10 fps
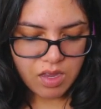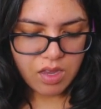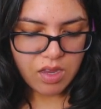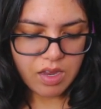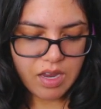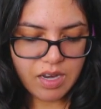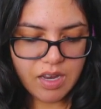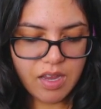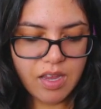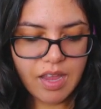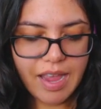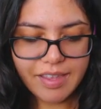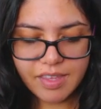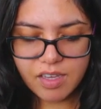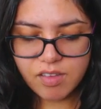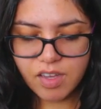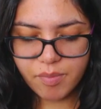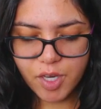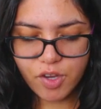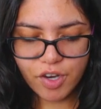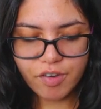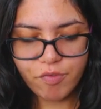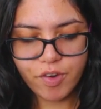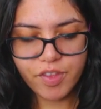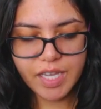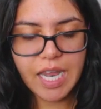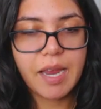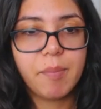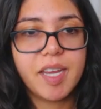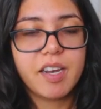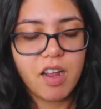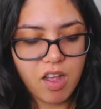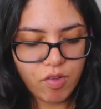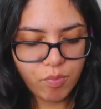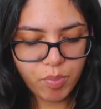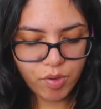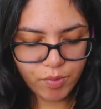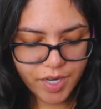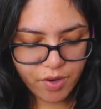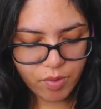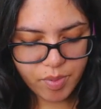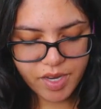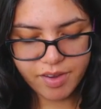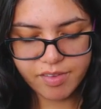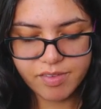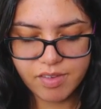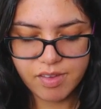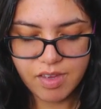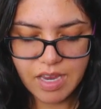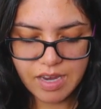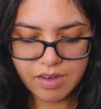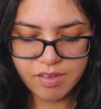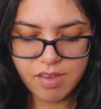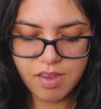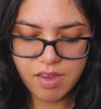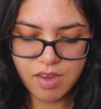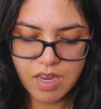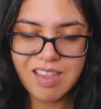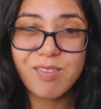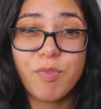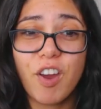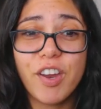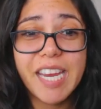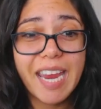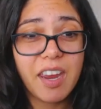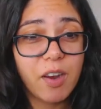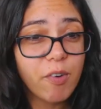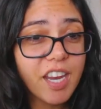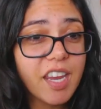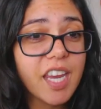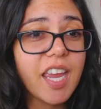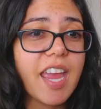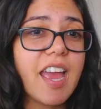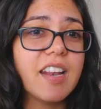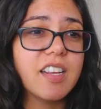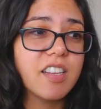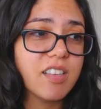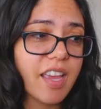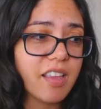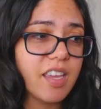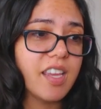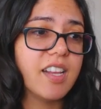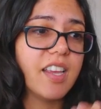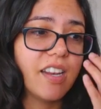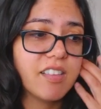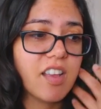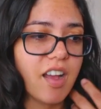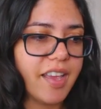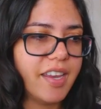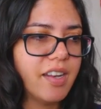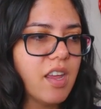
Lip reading: And I think it's going to be good for the climate of Puerto Rico because it is very airy, and it is cotton.